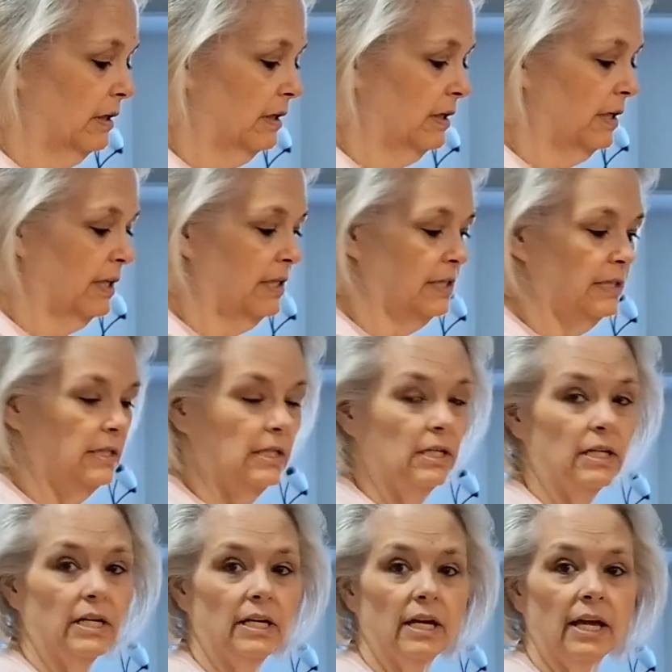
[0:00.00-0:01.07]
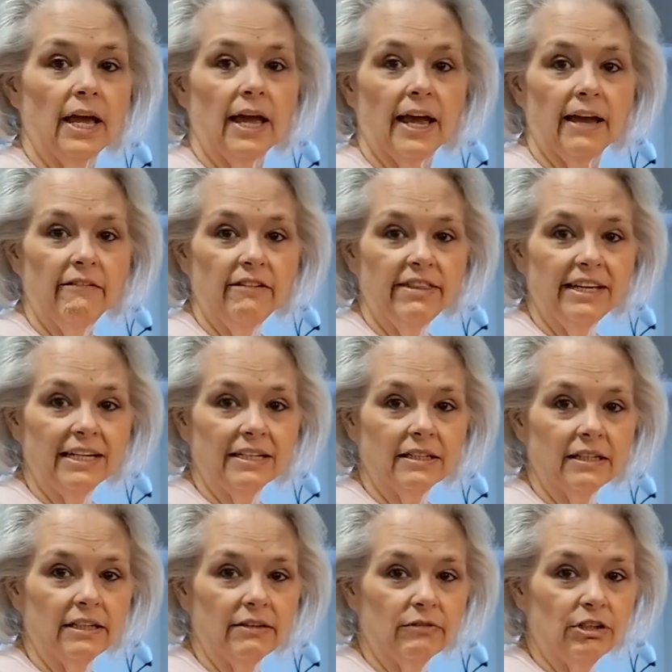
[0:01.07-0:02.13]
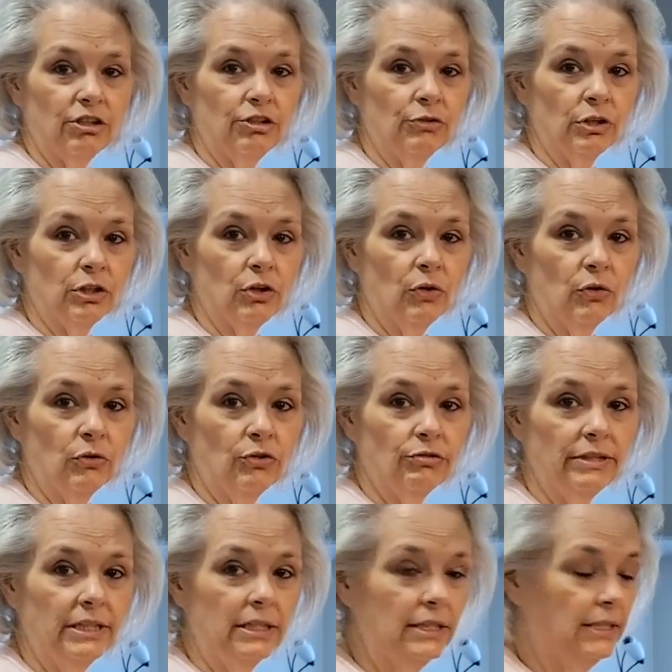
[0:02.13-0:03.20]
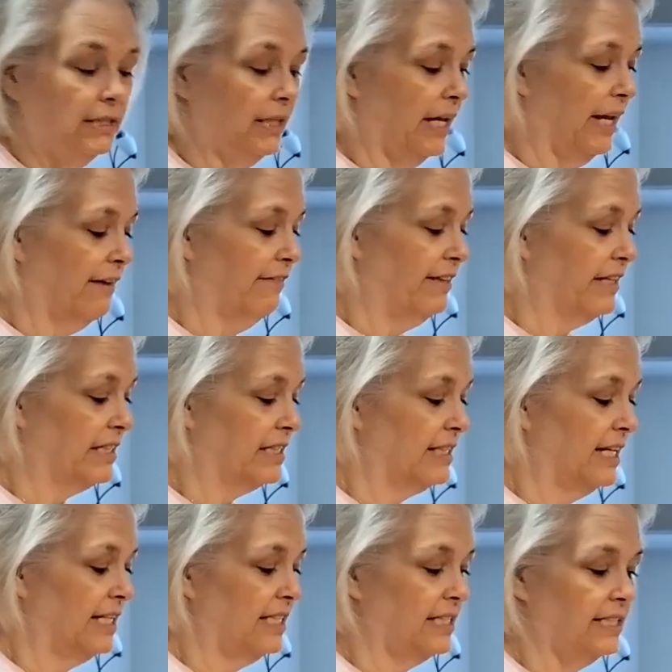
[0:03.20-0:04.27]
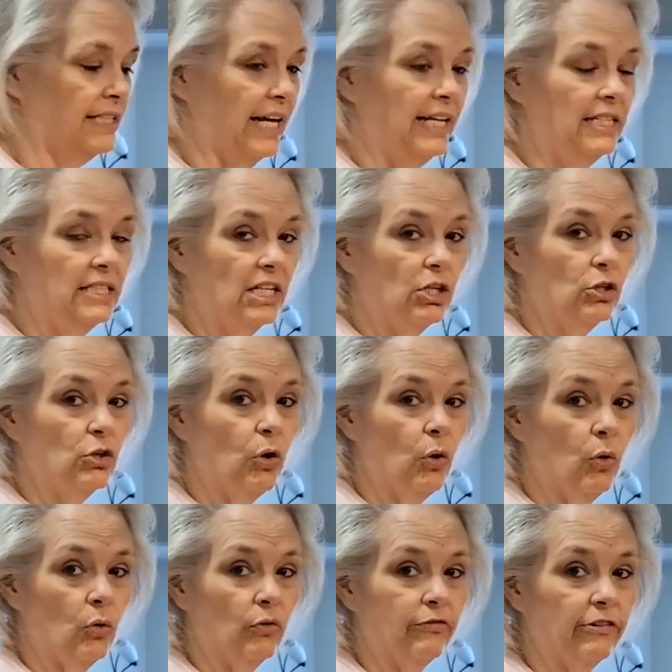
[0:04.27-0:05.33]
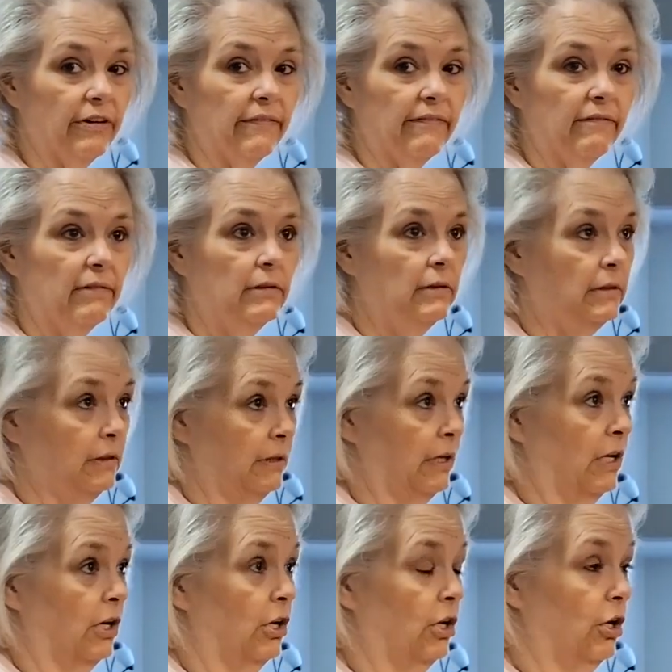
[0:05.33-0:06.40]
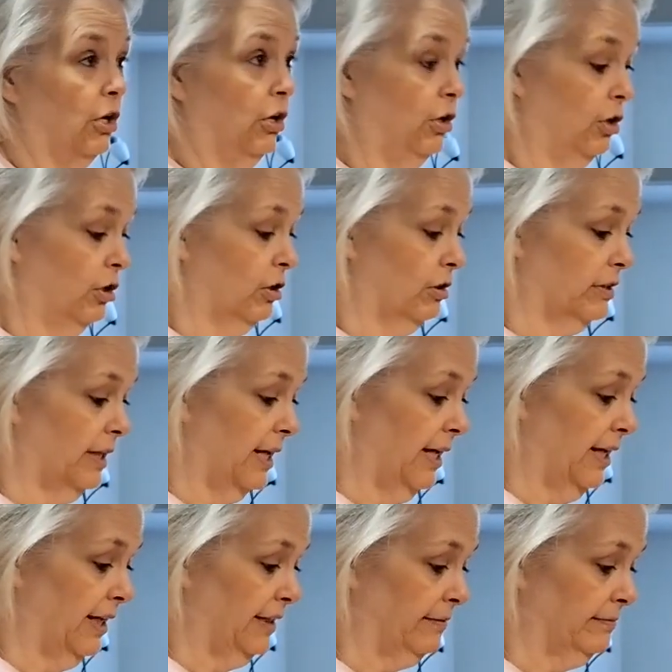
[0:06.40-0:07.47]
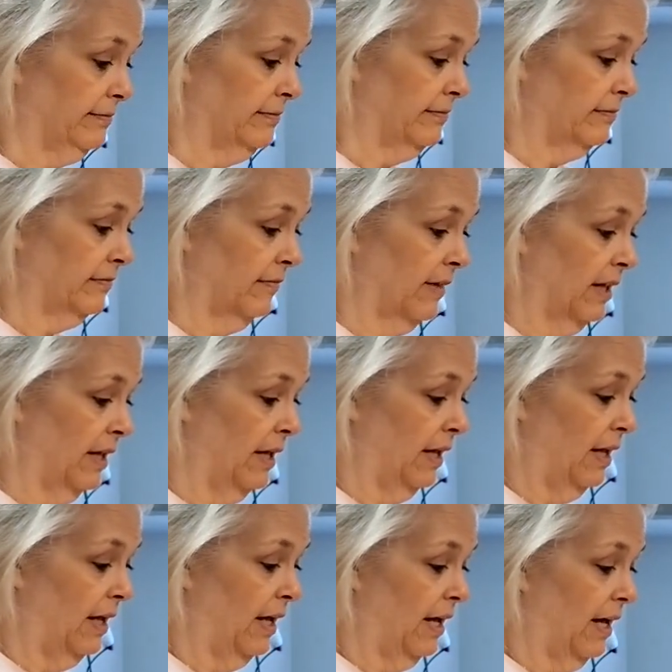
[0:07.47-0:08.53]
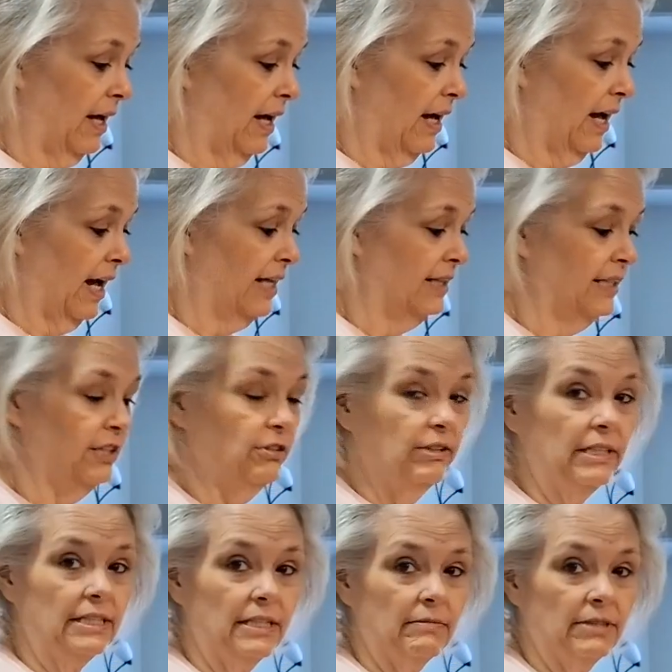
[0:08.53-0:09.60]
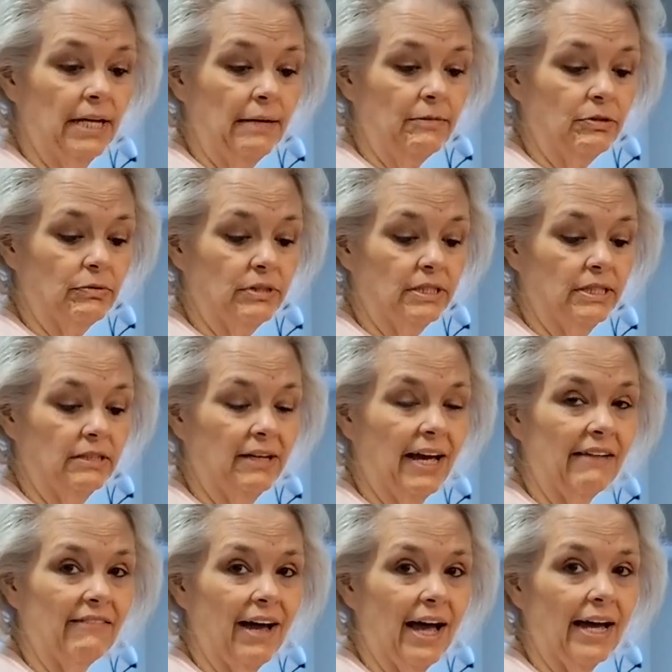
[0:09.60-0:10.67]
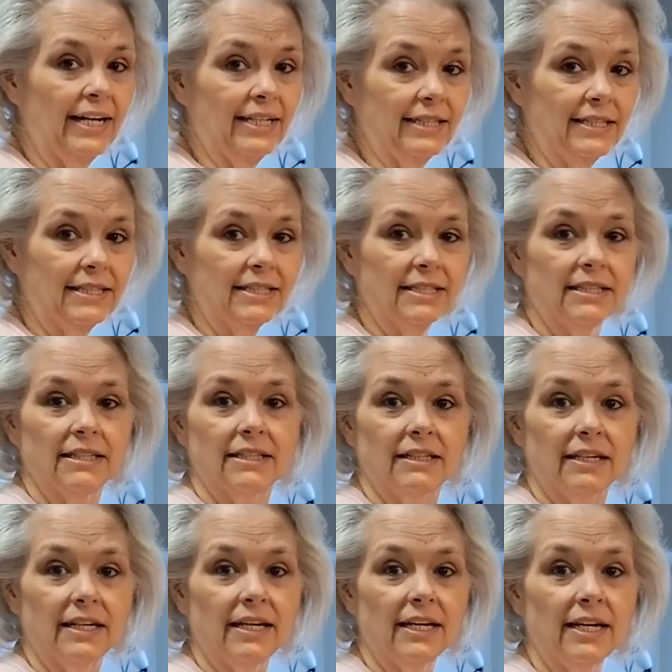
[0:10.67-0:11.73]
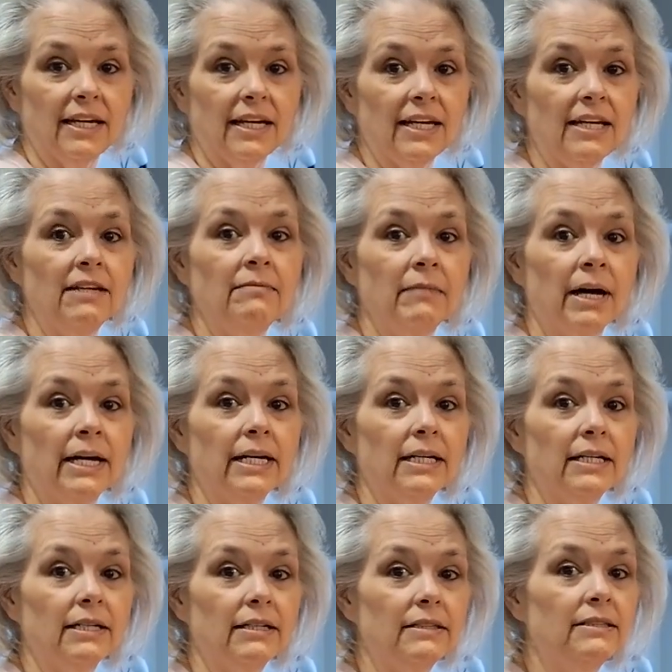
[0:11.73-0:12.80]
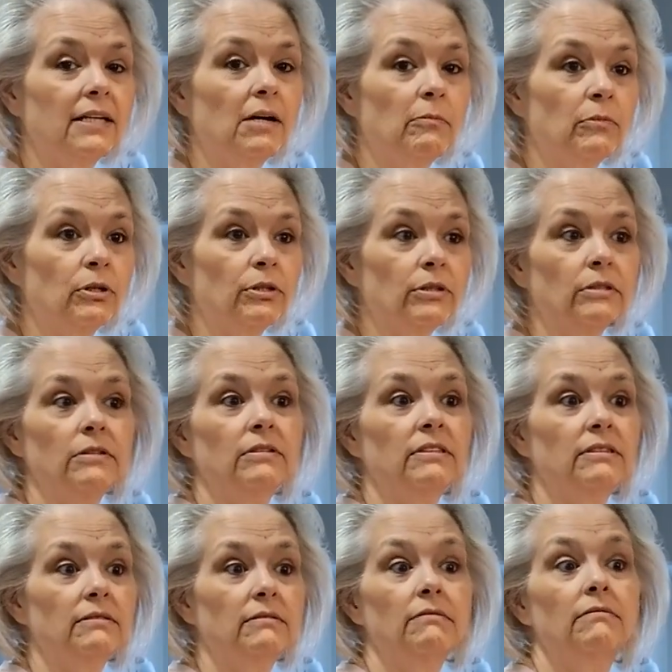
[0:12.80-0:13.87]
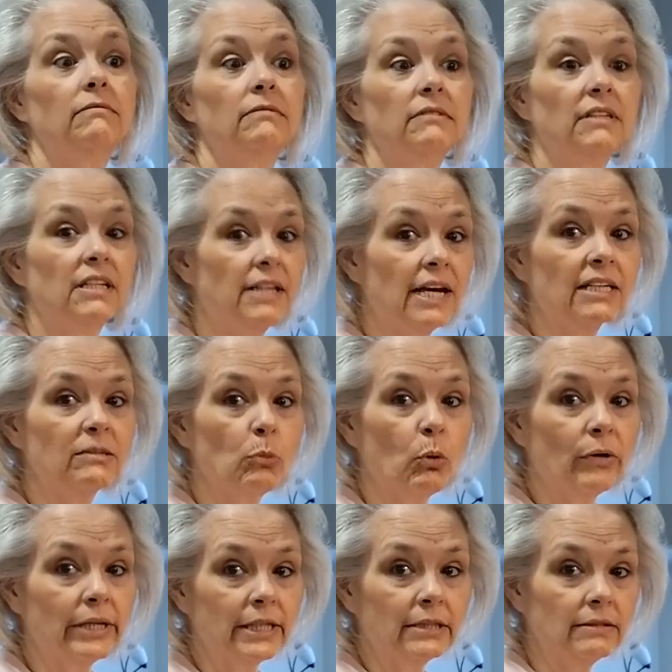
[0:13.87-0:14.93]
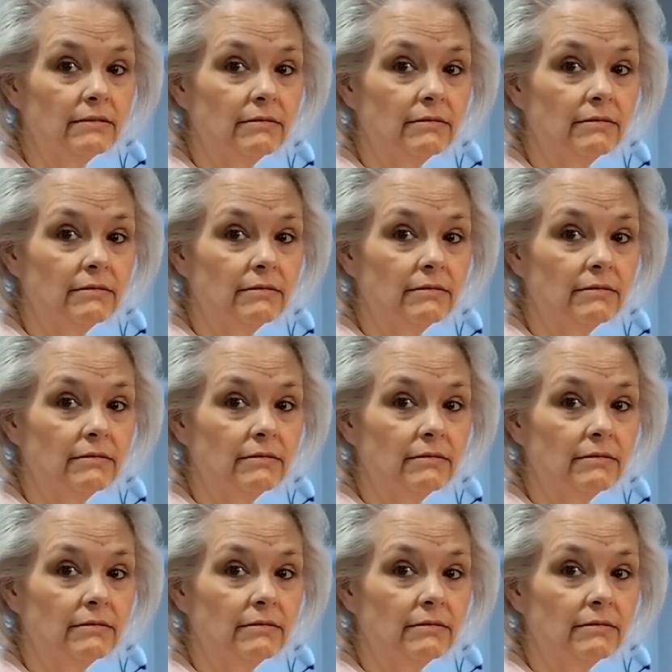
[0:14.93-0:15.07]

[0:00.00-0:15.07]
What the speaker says: because everything, when you're doing cold drinks, everything stays nice and cold for a long time. I literally sometimes will still have ice in my tumbler the next morning.